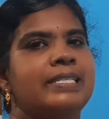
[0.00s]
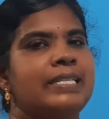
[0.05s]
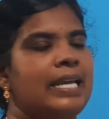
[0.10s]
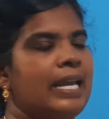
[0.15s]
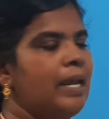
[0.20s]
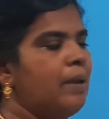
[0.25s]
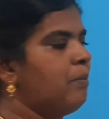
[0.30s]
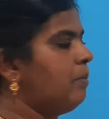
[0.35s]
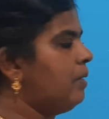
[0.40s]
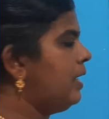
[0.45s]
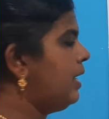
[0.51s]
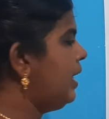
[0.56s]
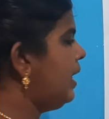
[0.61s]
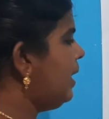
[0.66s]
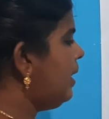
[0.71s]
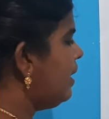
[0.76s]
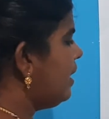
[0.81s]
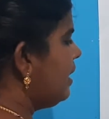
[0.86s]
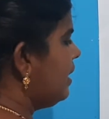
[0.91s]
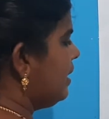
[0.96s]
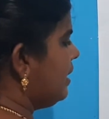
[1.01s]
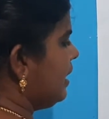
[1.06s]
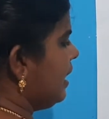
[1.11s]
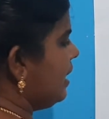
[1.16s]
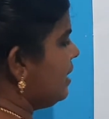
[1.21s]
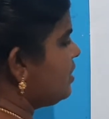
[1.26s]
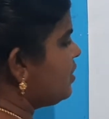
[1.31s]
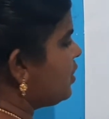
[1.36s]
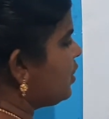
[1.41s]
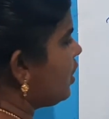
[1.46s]
namely
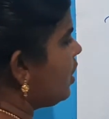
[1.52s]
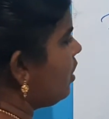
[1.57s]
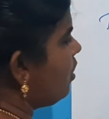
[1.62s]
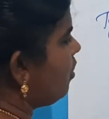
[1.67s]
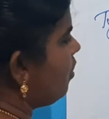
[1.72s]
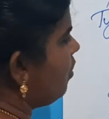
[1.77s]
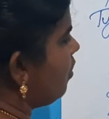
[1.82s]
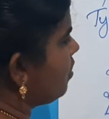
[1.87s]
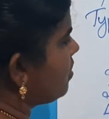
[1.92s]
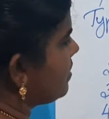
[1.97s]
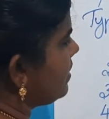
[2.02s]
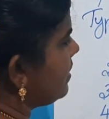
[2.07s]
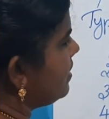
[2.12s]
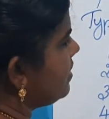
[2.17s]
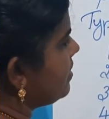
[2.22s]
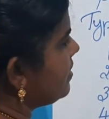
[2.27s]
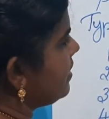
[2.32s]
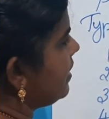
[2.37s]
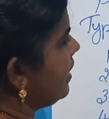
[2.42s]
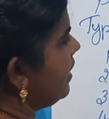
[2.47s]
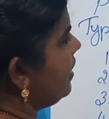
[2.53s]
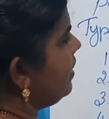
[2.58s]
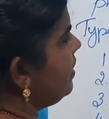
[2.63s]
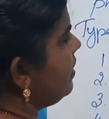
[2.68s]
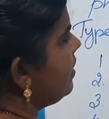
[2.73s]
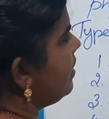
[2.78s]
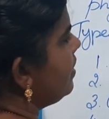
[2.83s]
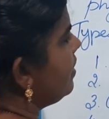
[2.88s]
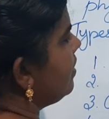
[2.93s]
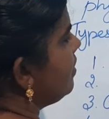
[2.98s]
natural auxins
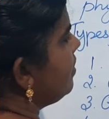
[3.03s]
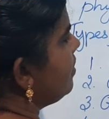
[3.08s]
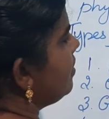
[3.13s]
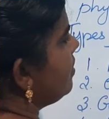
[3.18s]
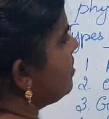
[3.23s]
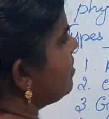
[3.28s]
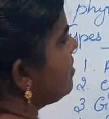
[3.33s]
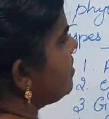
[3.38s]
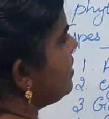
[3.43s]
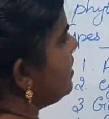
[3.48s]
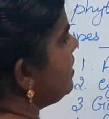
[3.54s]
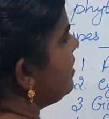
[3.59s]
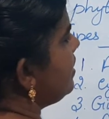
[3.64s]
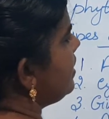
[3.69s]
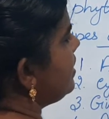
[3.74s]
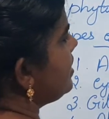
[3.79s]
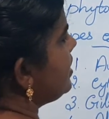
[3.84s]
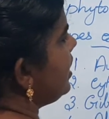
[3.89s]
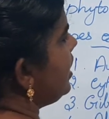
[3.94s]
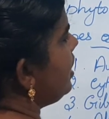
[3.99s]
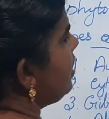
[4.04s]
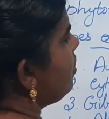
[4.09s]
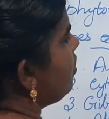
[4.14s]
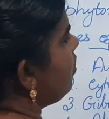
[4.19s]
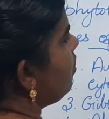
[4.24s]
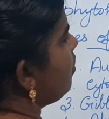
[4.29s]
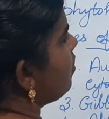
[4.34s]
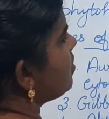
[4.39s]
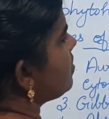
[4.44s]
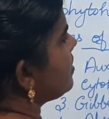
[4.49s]
and synthetic
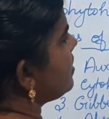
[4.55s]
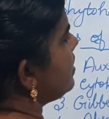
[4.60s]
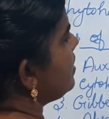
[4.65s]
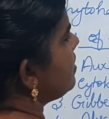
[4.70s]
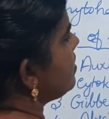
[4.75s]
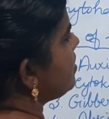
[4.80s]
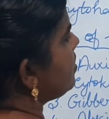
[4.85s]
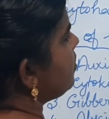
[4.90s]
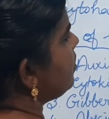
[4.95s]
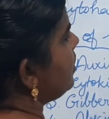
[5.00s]
auxins.